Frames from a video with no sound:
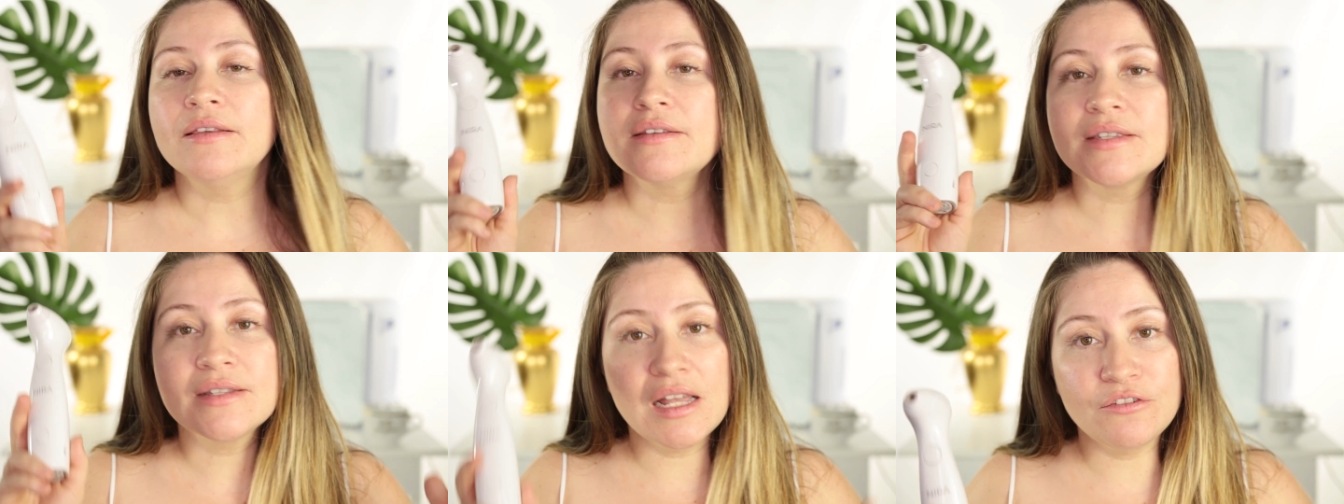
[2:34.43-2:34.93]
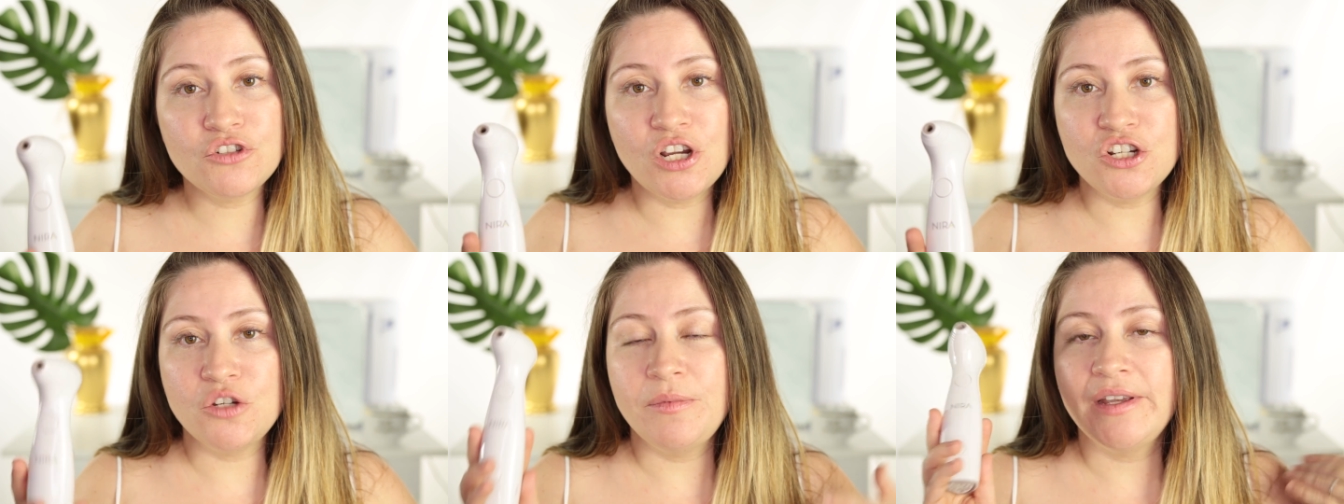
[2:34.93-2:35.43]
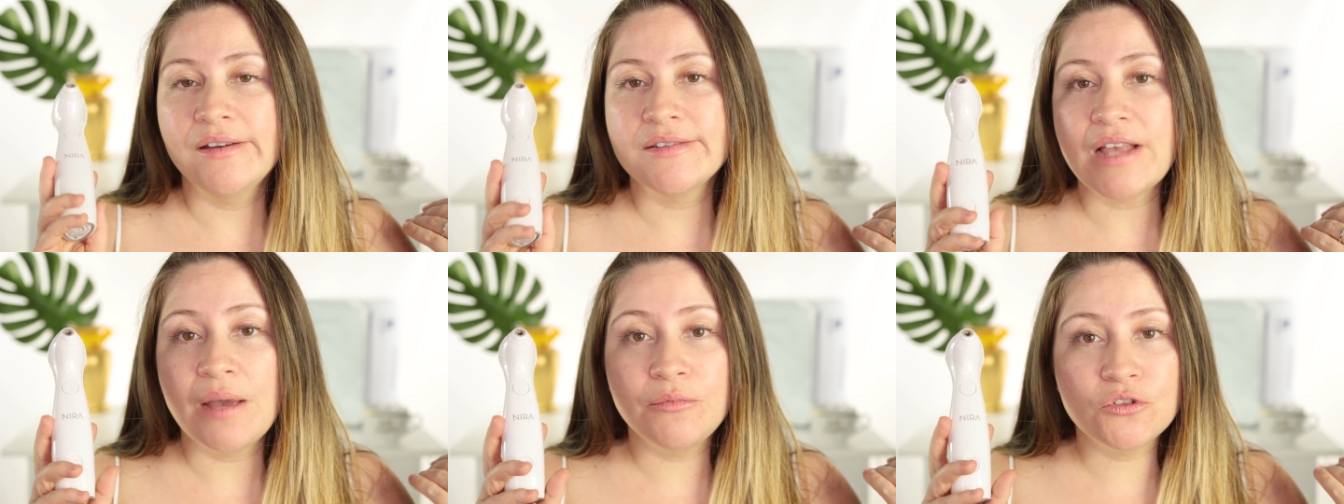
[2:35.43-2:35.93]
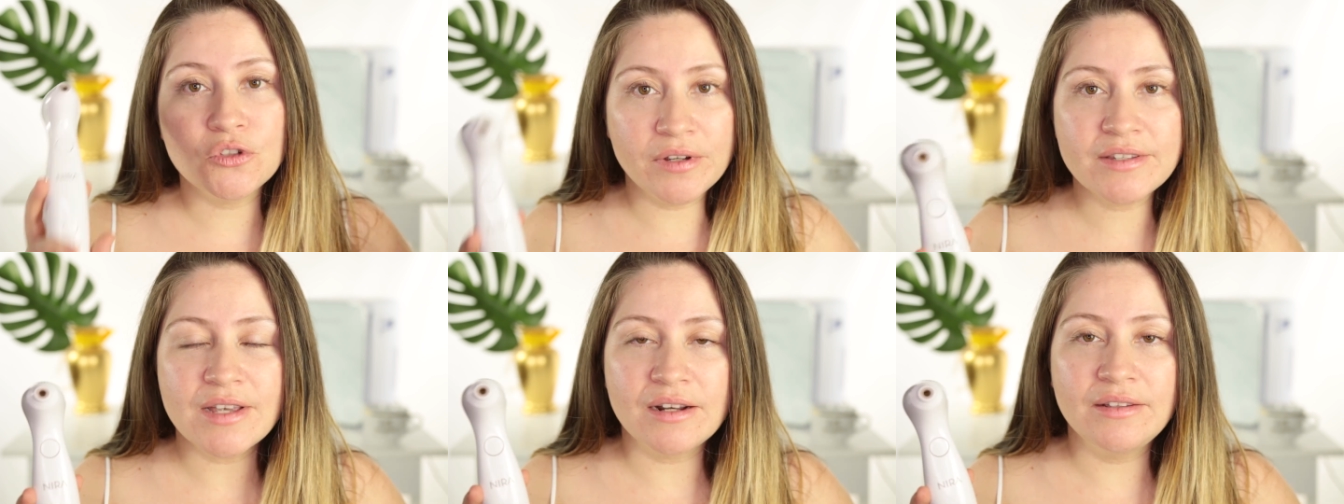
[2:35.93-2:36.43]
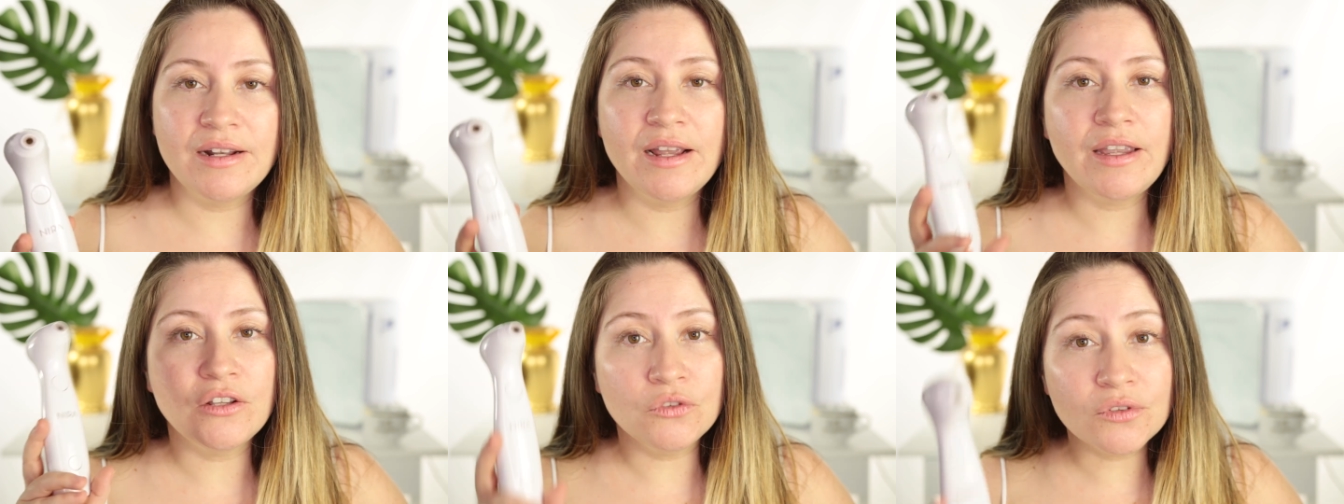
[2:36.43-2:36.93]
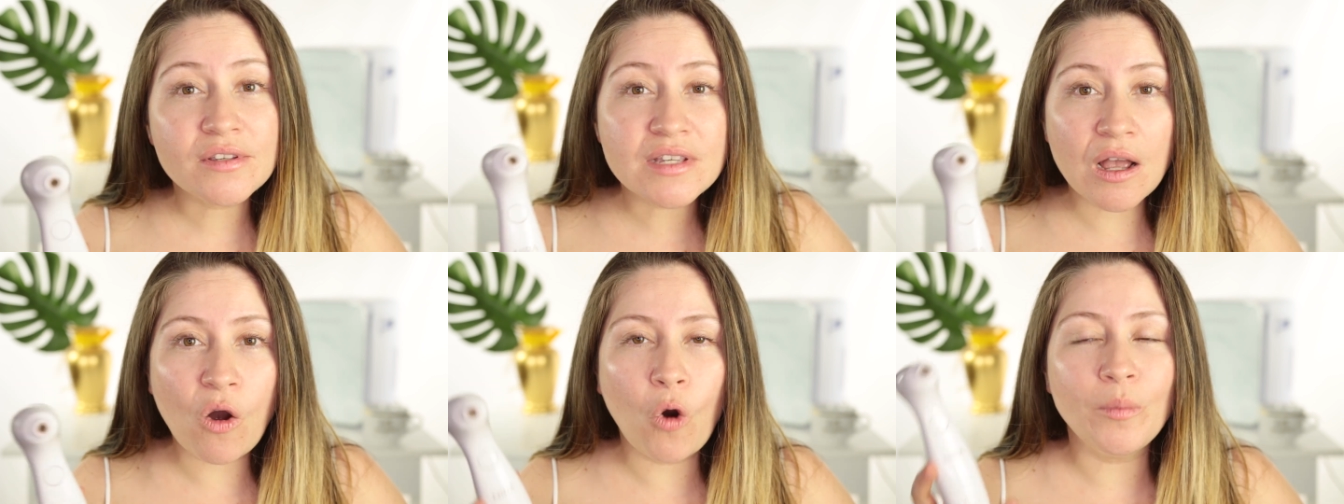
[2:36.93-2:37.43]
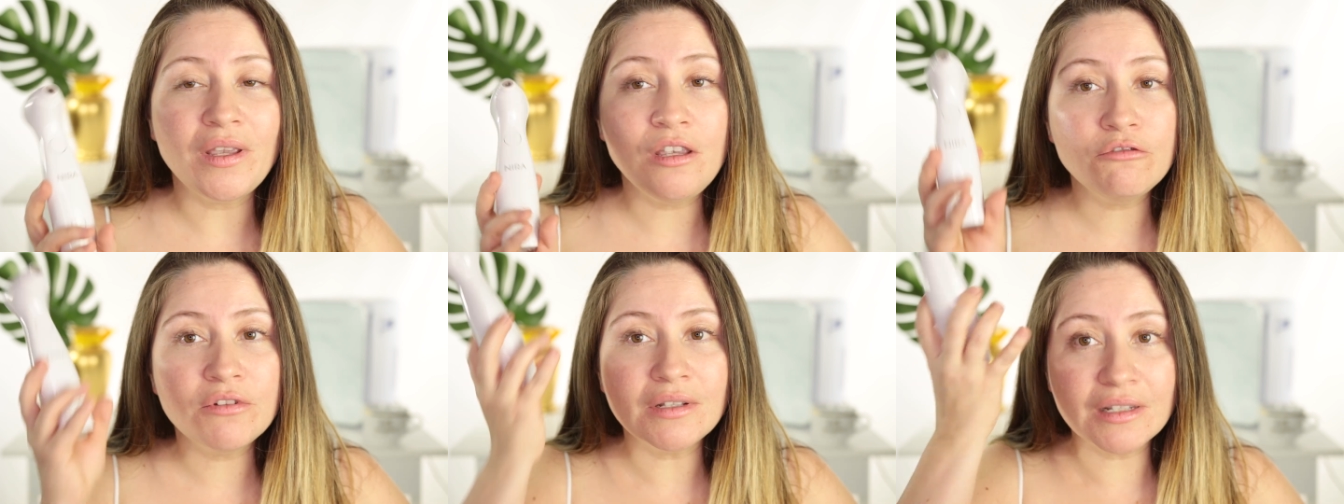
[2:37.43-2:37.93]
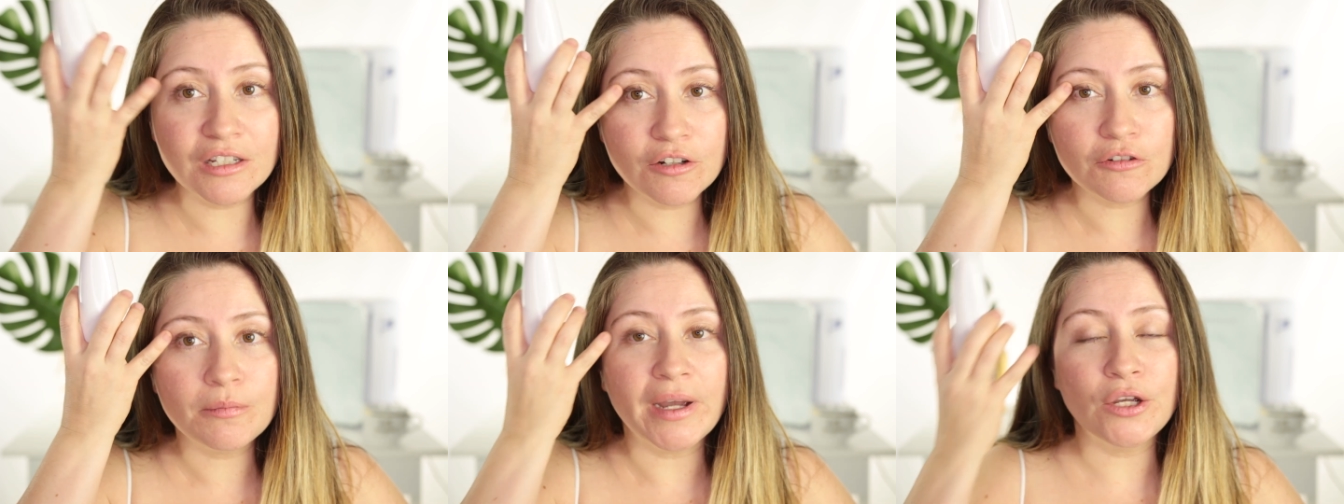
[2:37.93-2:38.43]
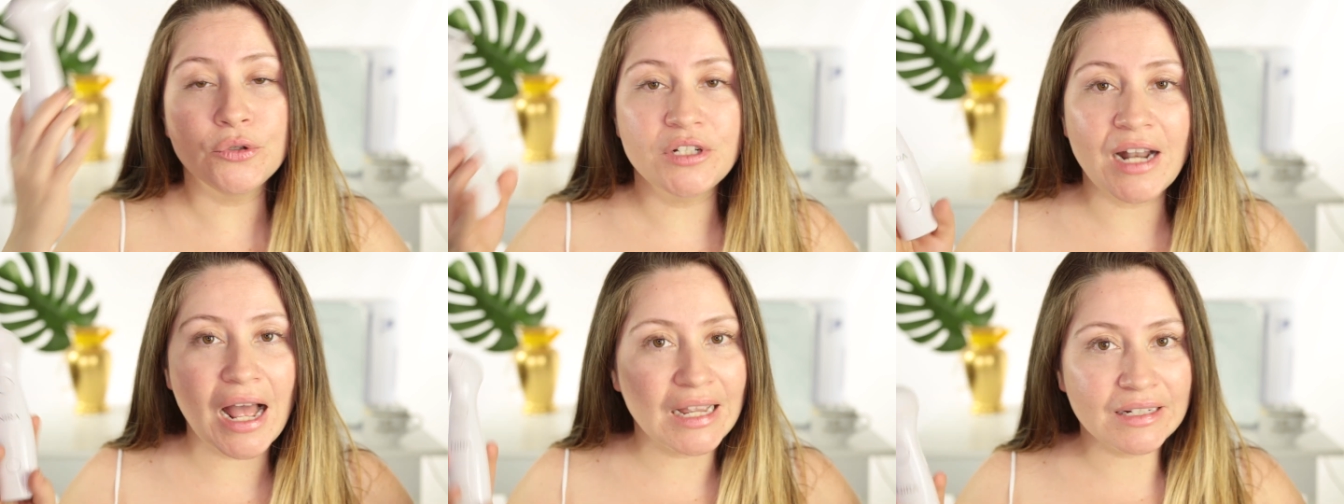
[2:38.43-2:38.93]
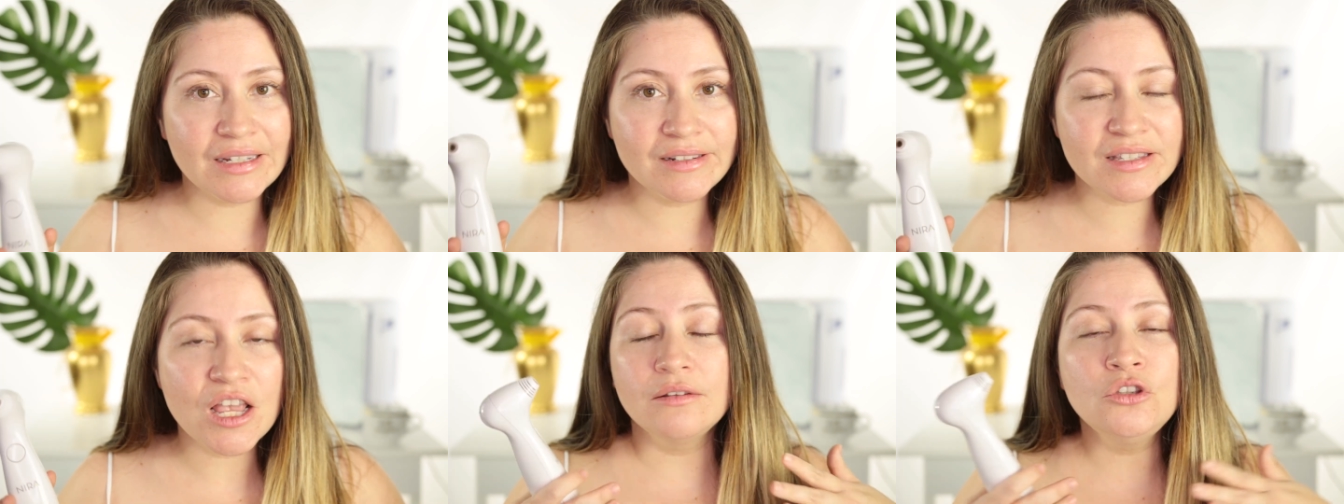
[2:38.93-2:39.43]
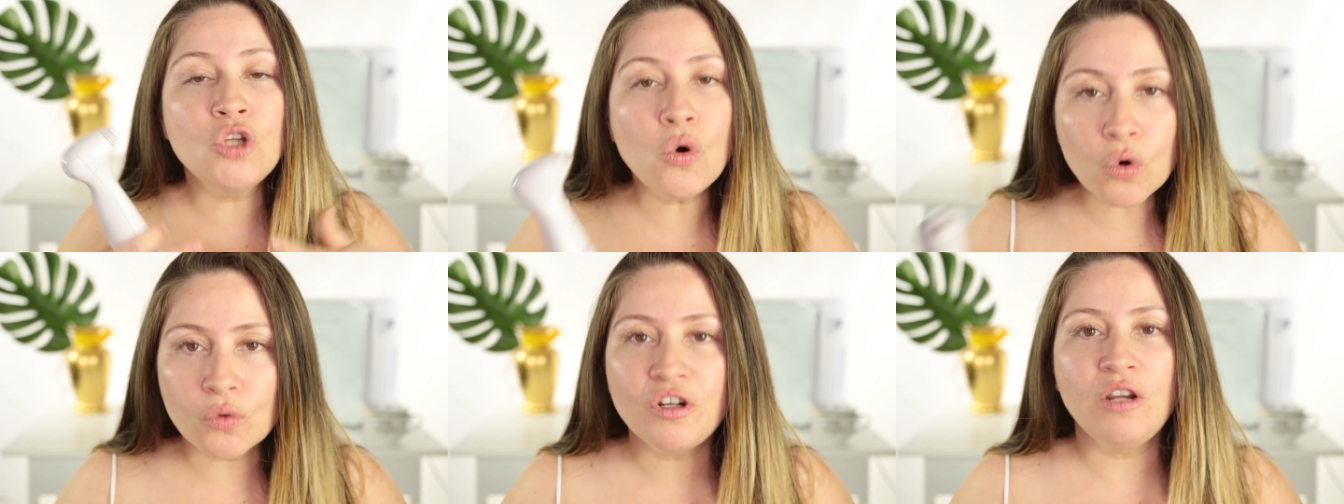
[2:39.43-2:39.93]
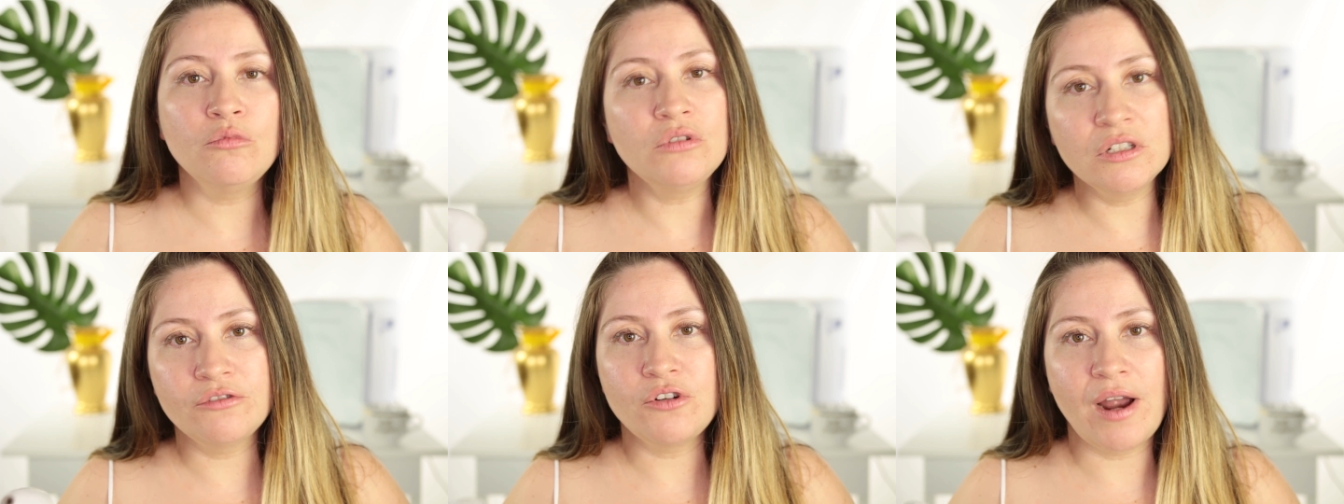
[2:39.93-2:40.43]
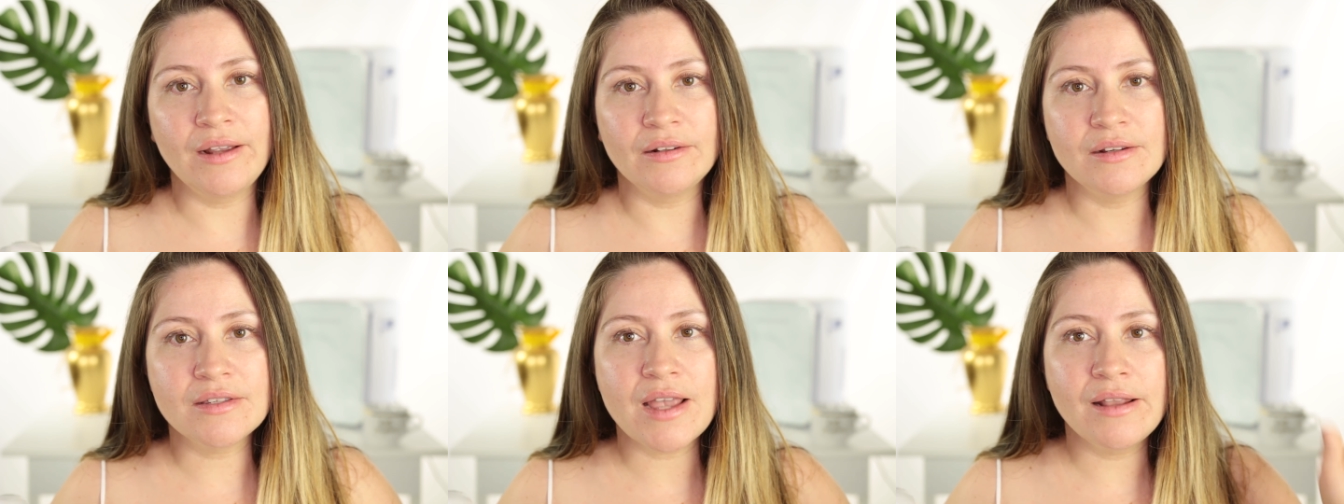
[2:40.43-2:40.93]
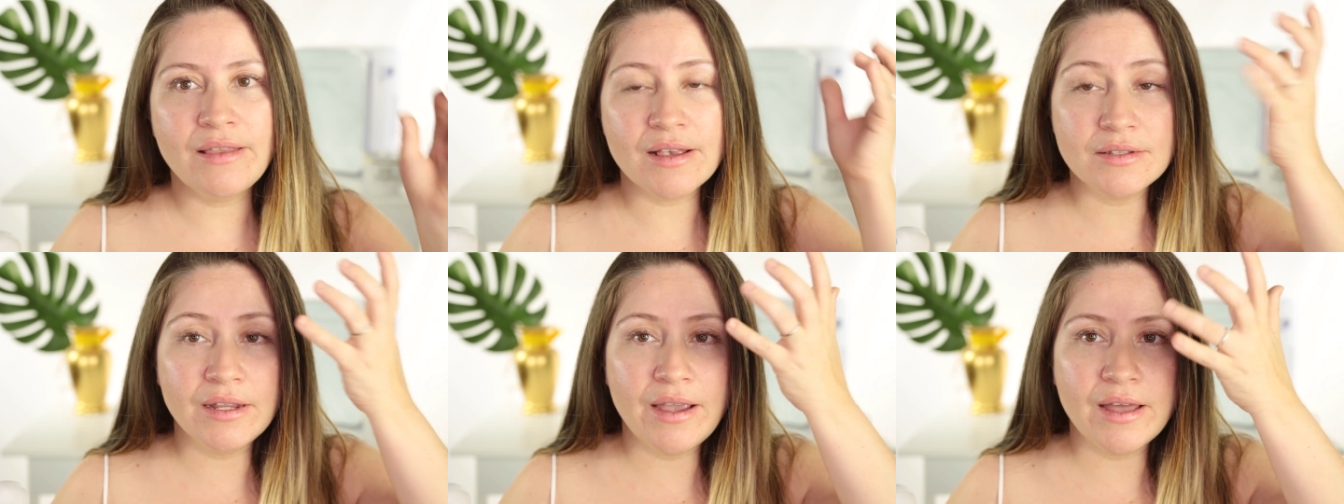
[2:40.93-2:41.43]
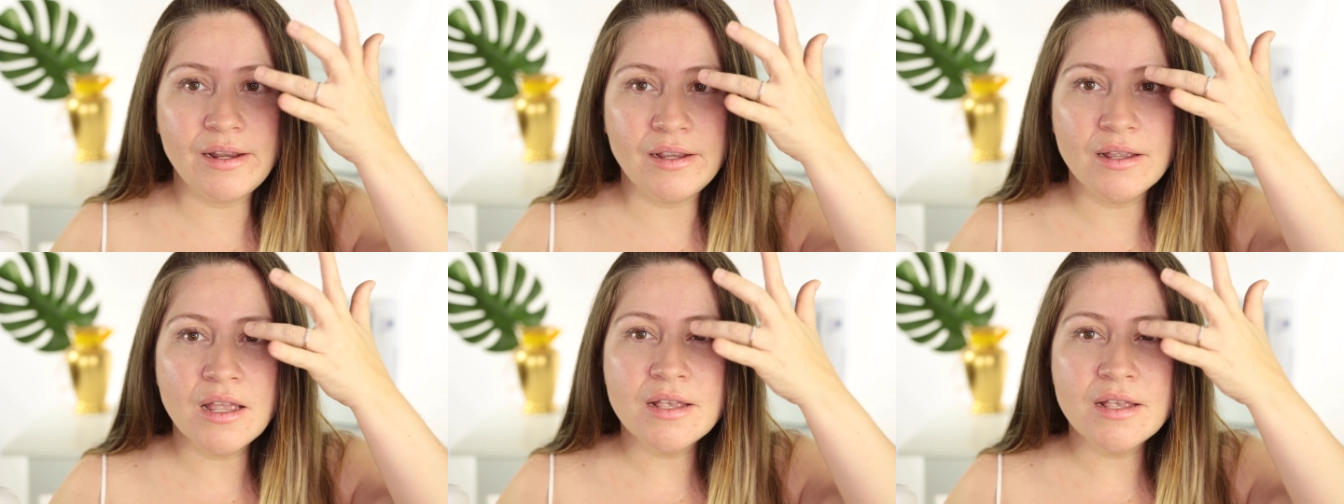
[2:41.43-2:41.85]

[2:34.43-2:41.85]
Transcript: This is life changing because I'm so excited that I can do this at home, even lift my hooded eyelids. No cream will lift your eyelids, and as they're getting